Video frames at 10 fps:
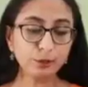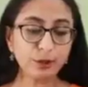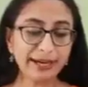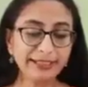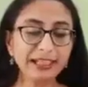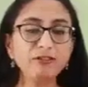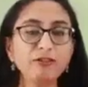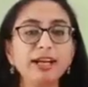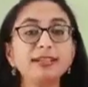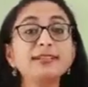
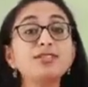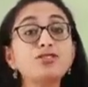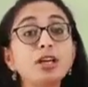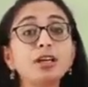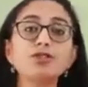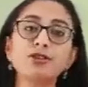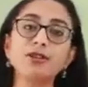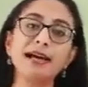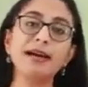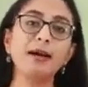identify the structural
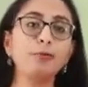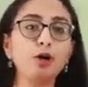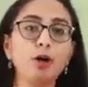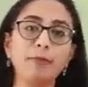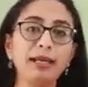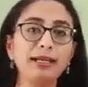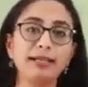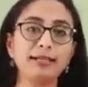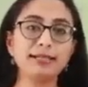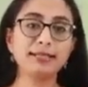
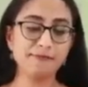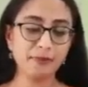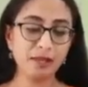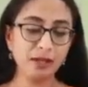abnormalities.